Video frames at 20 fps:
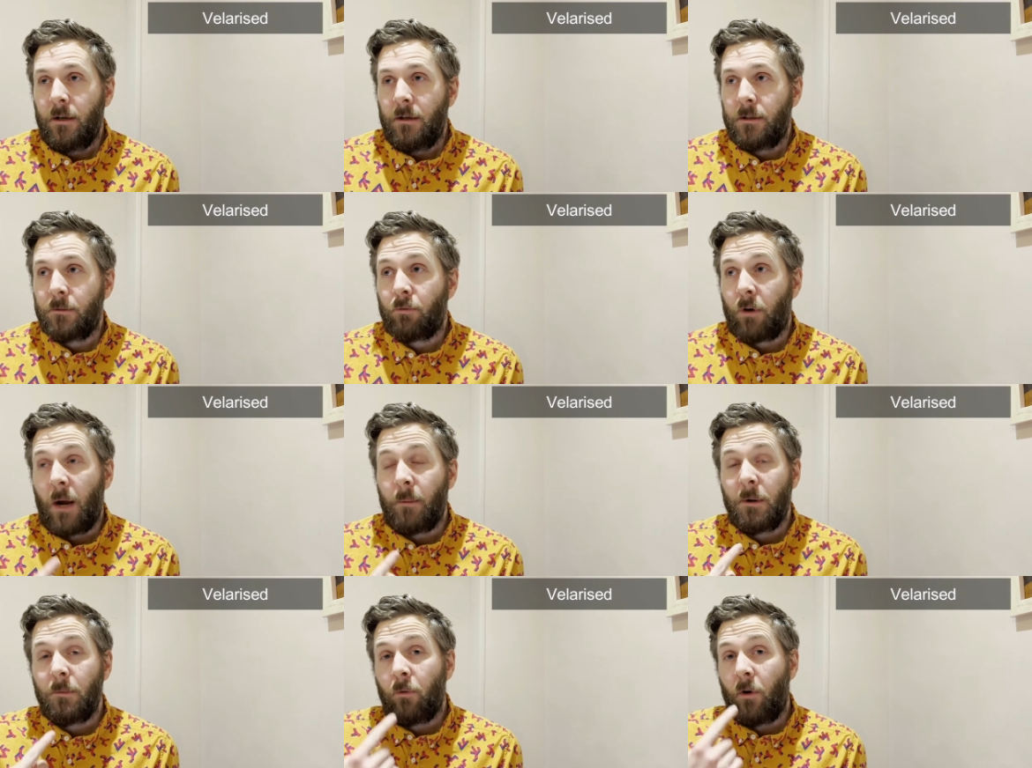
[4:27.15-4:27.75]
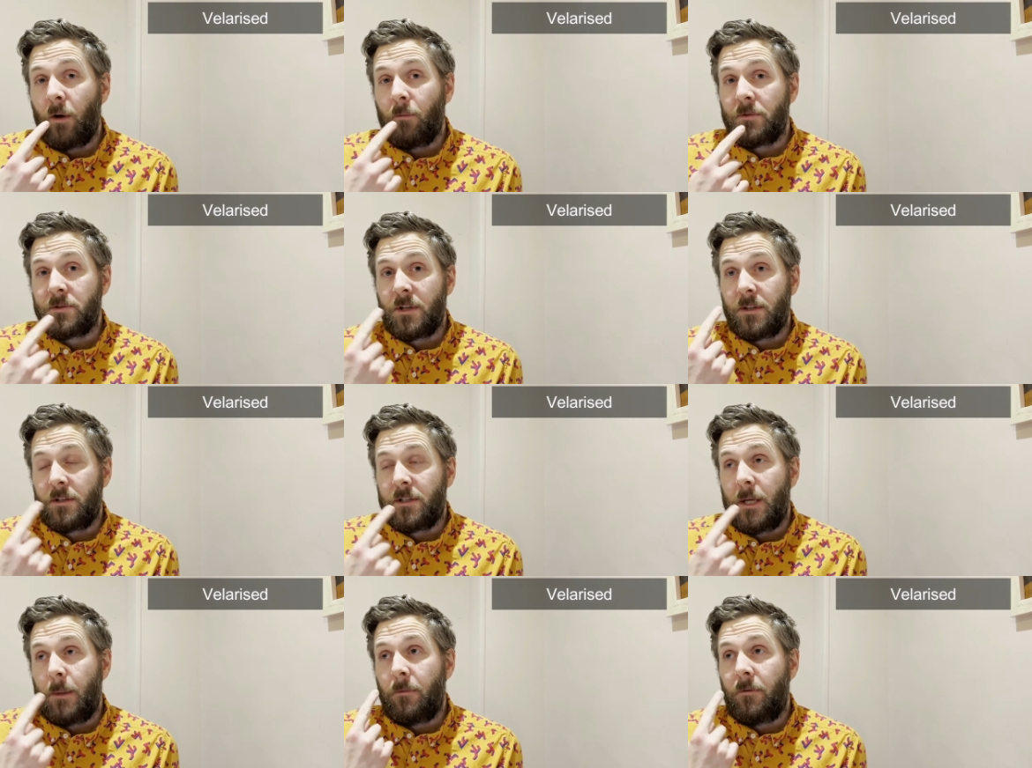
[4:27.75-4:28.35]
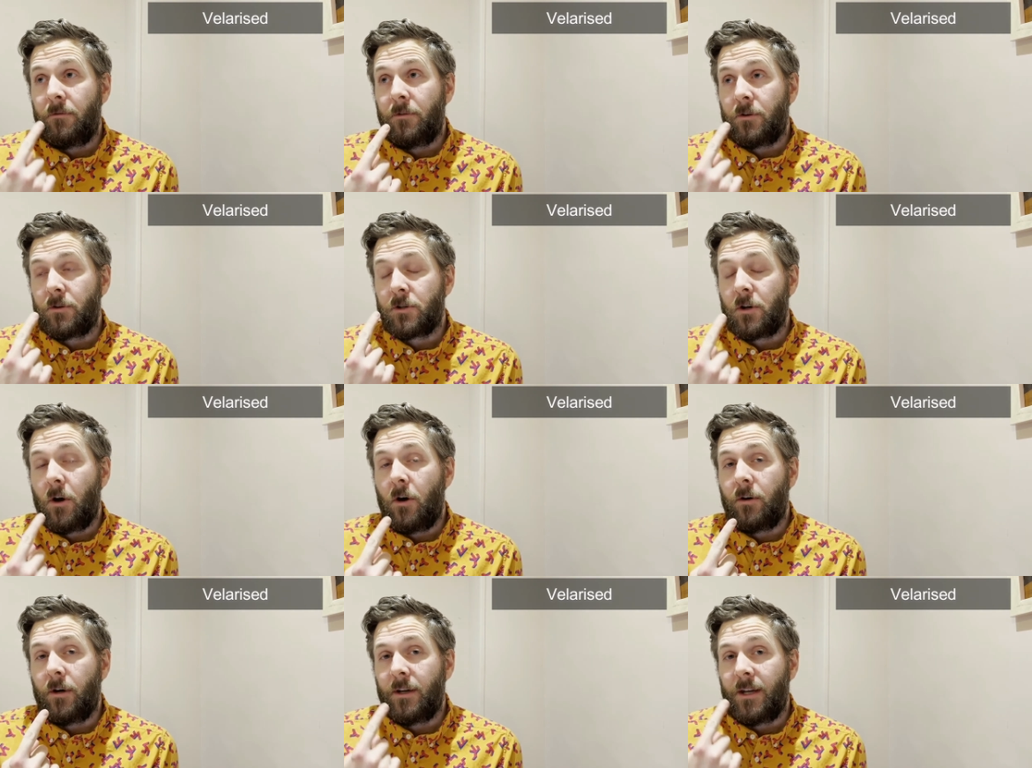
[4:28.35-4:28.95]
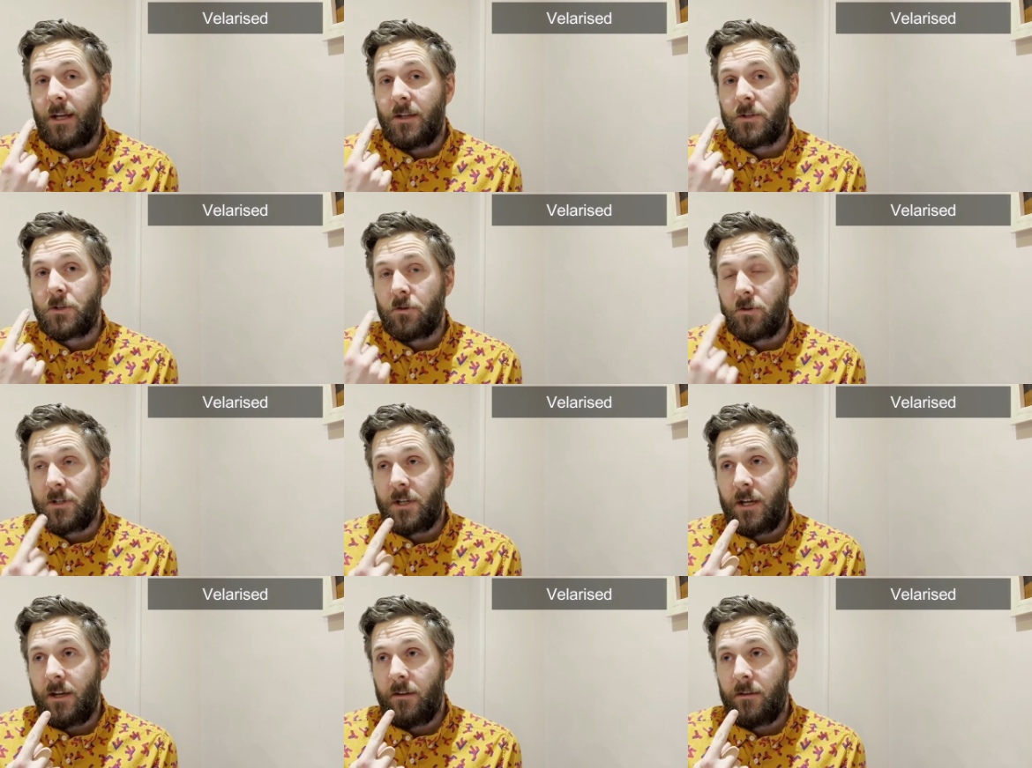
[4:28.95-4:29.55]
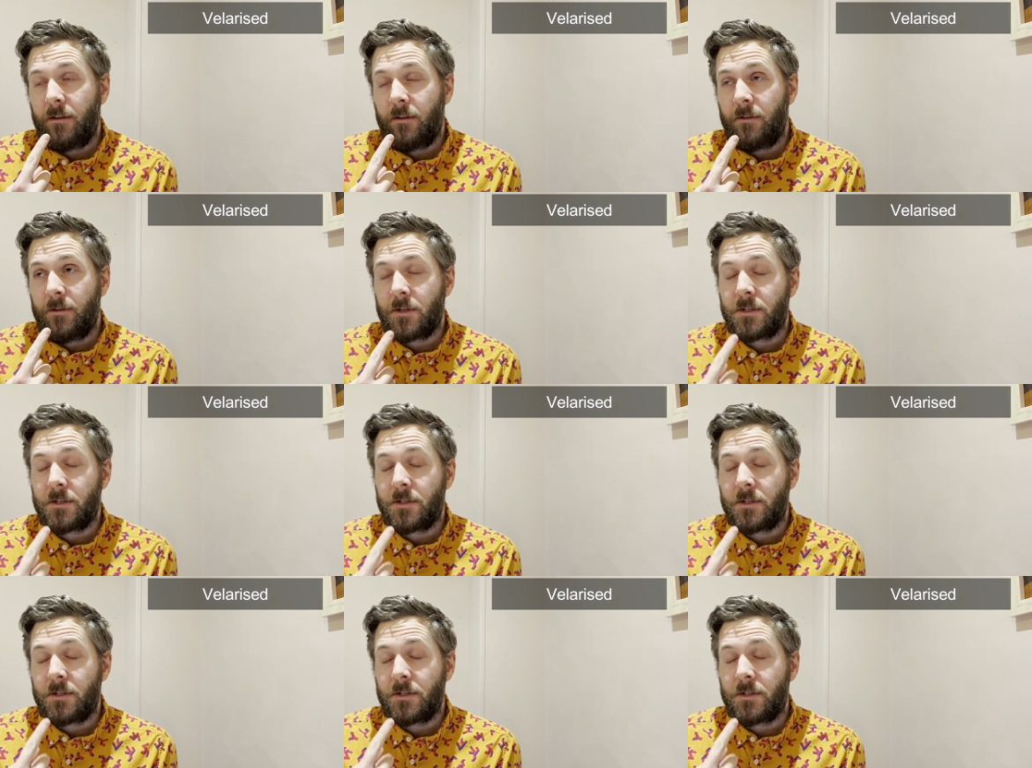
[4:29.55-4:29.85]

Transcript: the primary point was at the tip of your tongue against your teeth.